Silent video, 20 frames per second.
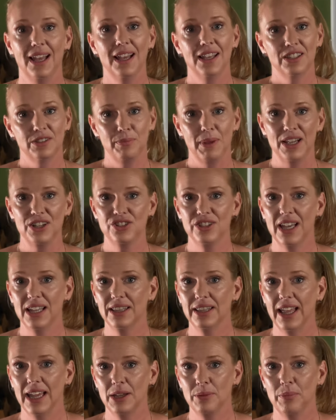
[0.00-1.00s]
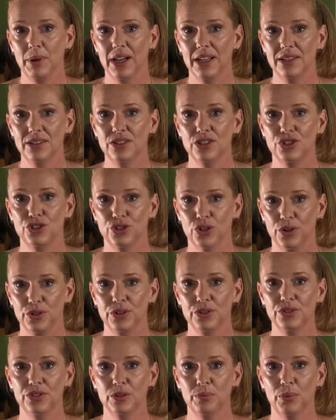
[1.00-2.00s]
Smash that like button to show
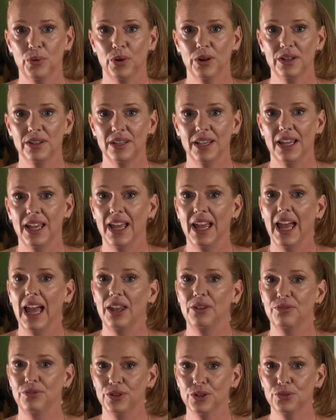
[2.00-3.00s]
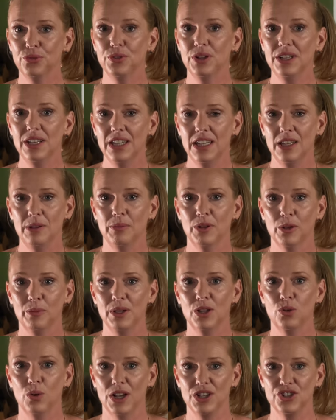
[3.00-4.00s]
your support, and feel free to email me
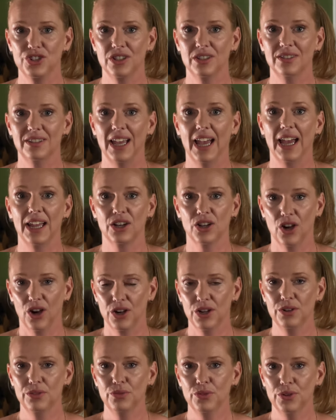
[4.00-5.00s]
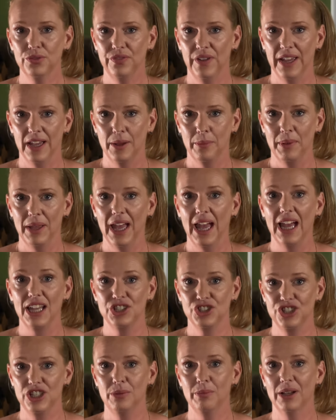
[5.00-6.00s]
questions at carnivorefam at
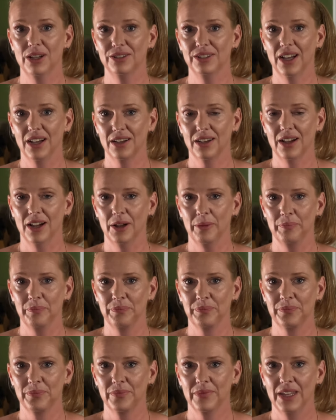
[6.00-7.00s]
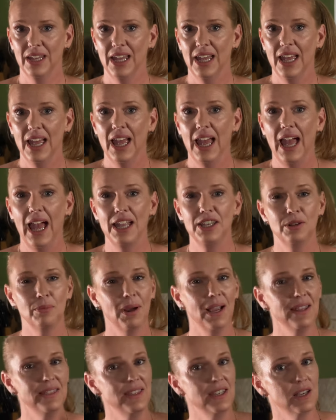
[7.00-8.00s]
gmail dot com. And you
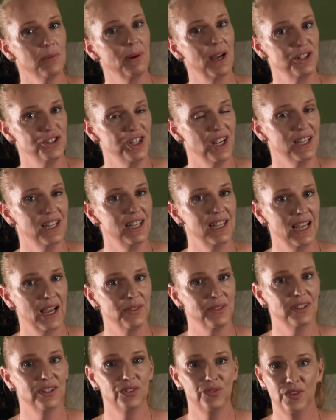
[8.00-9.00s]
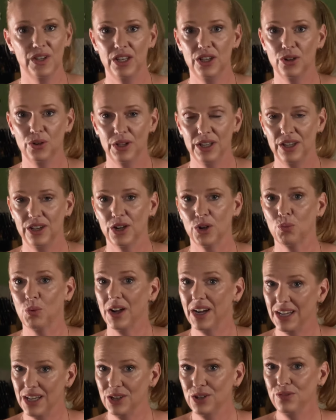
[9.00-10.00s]
might think about checking out this video here where
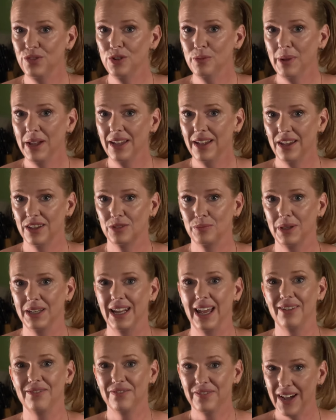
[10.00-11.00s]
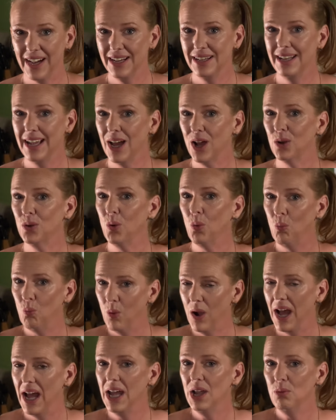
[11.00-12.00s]
I interview my husband and find out
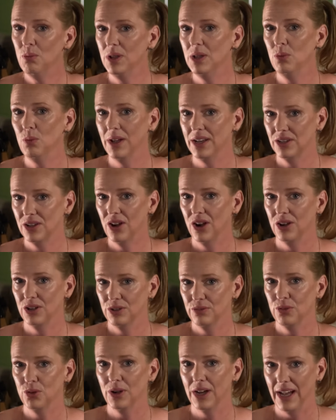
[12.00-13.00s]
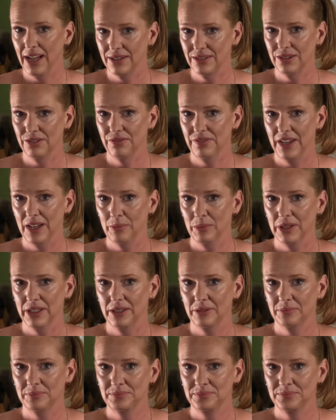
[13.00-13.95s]
why we went carnivore as a family.